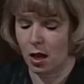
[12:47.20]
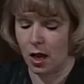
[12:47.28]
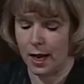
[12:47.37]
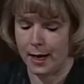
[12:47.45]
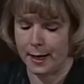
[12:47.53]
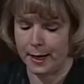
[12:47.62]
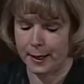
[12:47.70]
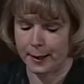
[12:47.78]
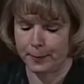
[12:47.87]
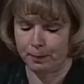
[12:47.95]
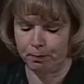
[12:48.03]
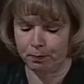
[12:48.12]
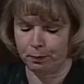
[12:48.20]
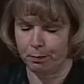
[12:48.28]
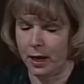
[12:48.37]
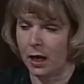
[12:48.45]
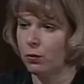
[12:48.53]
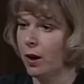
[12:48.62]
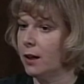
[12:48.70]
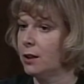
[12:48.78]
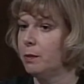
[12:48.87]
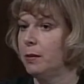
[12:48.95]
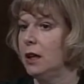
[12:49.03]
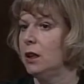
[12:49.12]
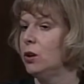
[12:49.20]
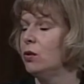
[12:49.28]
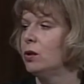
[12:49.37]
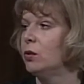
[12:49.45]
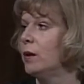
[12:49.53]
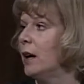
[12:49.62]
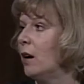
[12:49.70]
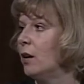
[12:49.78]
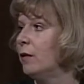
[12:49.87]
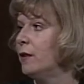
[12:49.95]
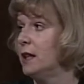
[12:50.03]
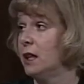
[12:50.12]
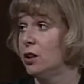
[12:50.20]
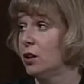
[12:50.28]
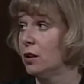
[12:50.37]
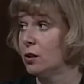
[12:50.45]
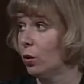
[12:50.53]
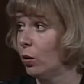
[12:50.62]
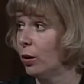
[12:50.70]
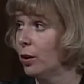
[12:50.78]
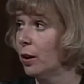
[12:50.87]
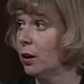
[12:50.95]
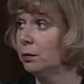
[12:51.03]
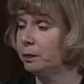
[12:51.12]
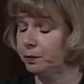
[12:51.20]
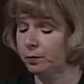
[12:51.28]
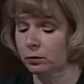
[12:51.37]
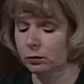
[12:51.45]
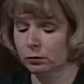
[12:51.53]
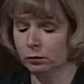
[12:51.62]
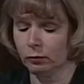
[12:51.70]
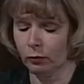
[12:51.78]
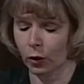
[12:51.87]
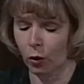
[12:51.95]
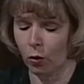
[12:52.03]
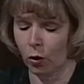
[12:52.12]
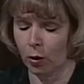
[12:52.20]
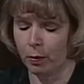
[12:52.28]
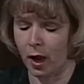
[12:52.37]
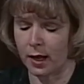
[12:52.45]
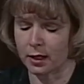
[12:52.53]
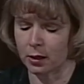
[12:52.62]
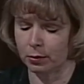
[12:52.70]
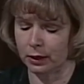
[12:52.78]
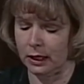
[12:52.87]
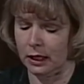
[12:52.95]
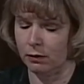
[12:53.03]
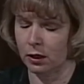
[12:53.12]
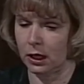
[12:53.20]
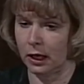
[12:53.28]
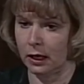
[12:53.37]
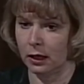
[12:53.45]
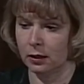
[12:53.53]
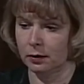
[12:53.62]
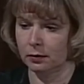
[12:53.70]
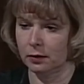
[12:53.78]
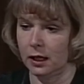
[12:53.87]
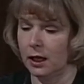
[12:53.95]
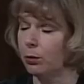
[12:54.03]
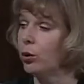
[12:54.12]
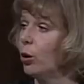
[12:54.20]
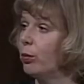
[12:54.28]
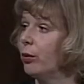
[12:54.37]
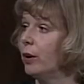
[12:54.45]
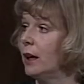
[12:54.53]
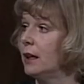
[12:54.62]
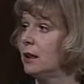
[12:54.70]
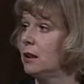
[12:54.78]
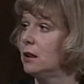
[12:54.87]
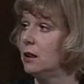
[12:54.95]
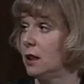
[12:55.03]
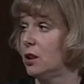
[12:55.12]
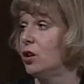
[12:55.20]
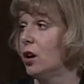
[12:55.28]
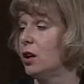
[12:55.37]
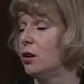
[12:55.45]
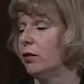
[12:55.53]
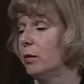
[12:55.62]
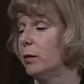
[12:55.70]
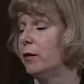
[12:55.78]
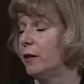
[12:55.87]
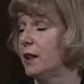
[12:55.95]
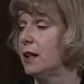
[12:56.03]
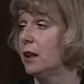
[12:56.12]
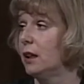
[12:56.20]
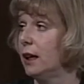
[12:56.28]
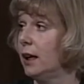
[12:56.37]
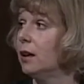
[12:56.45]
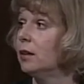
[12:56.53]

bed rails being used without a physician's order, or possibly even an inappropriate discharge from a facility.